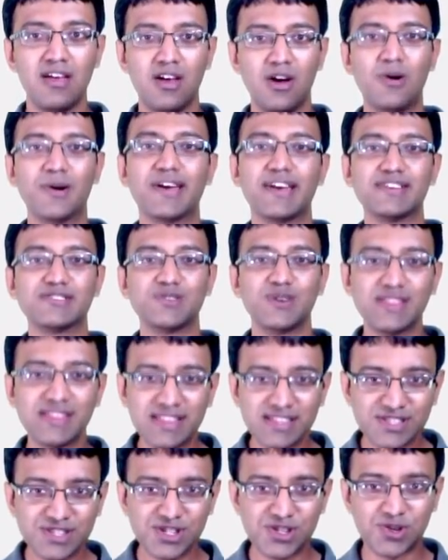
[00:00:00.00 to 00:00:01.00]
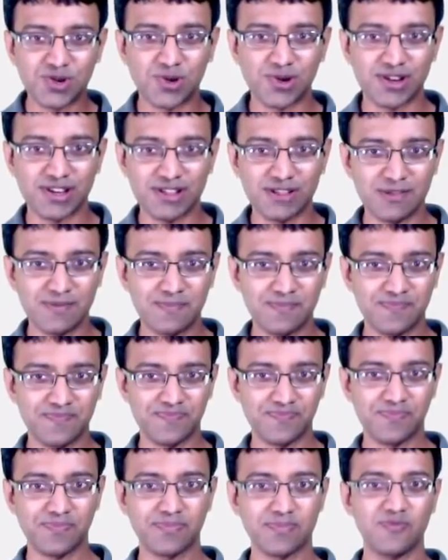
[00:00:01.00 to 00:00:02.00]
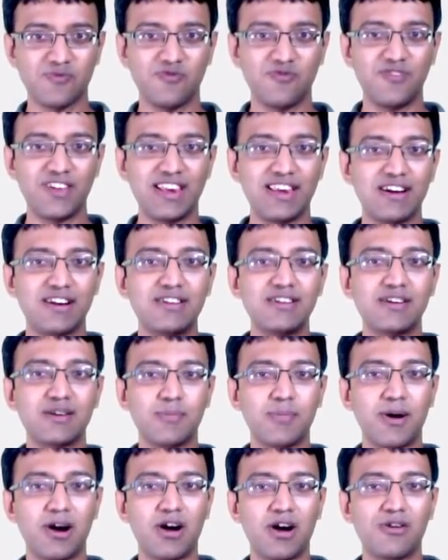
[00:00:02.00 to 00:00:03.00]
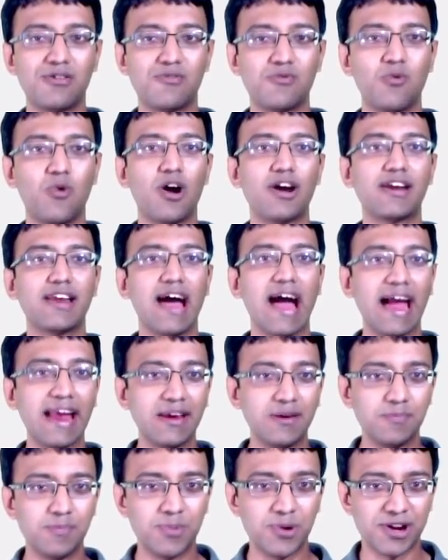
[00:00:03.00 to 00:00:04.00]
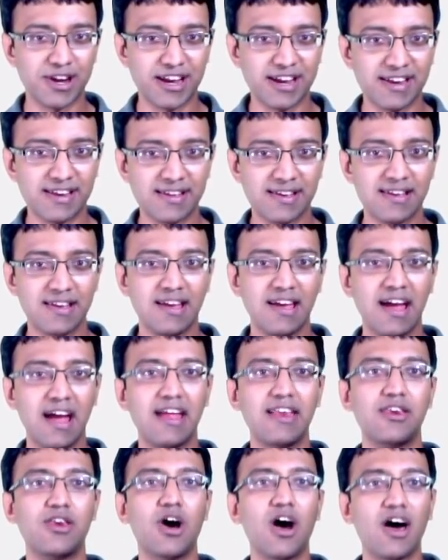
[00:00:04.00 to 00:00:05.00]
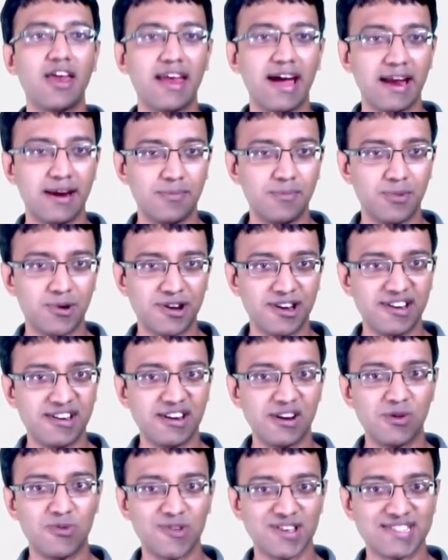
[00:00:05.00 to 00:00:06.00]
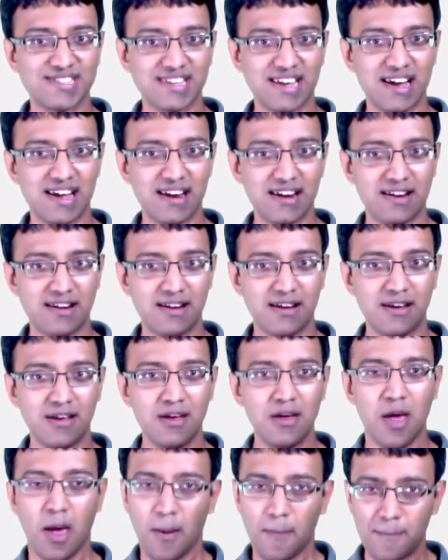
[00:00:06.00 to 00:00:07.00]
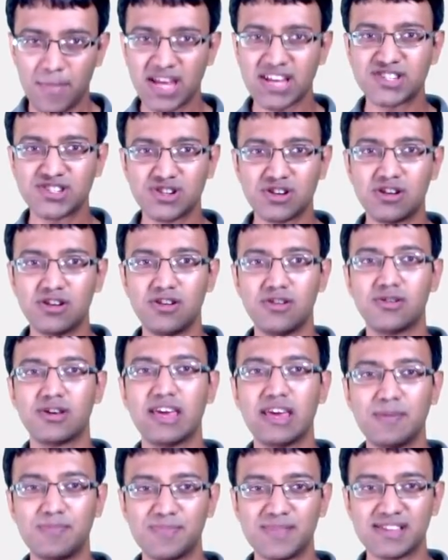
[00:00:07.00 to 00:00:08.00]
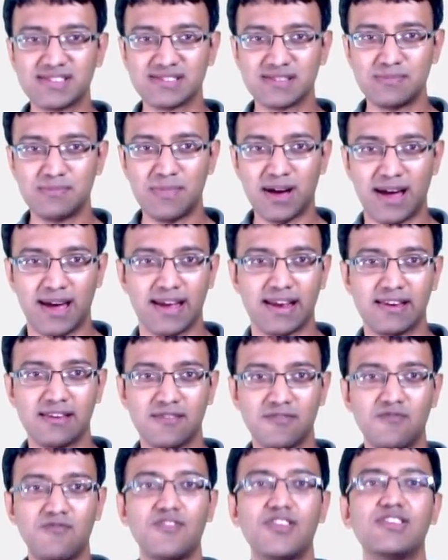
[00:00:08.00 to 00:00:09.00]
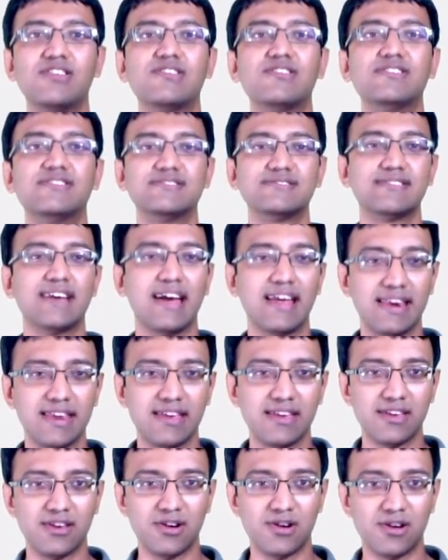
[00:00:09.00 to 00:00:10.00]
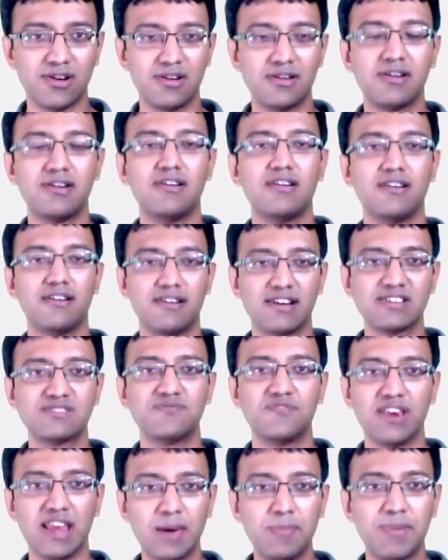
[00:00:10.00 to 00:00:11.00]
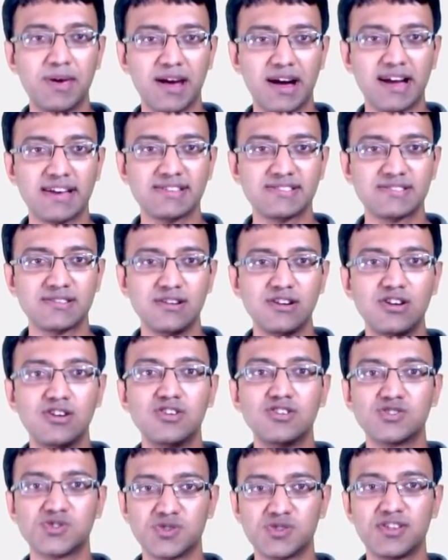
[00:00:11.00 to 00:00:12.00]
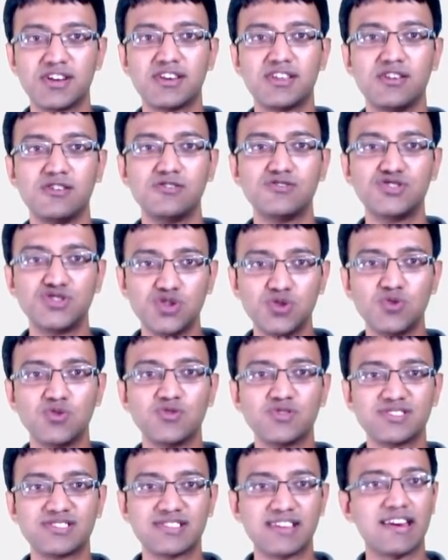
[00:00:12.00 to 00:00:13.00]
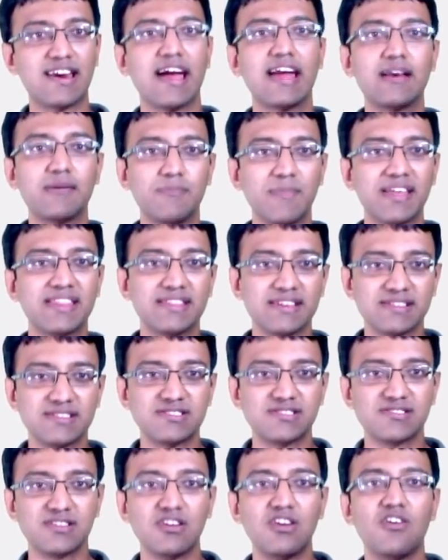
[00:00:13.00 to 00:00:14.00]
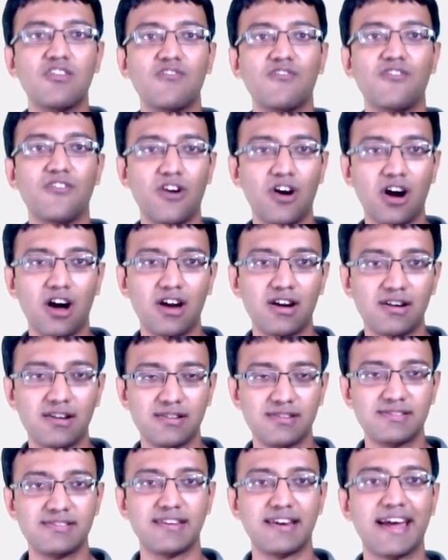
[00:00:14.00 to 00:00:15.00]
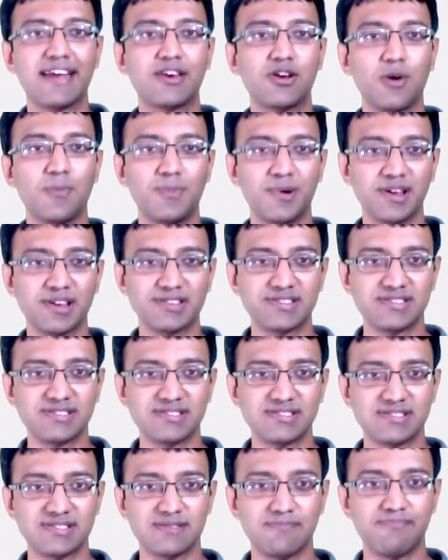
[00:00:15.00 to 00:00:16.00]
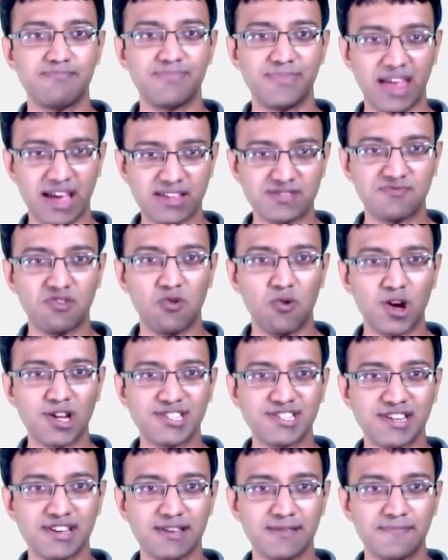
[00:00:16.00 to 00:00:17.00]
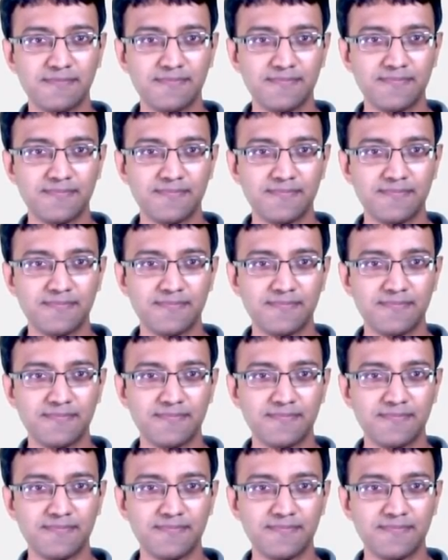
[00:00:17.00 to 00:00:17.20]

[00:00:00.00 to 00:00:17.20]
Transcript: Okay, so in this tutorial, we learned about what idempotent and non-idempotent requests are. Make sure you keep this in mind when you're designing your RESTful APIs so that you choose the right methods for the right operations. Thanks for watching.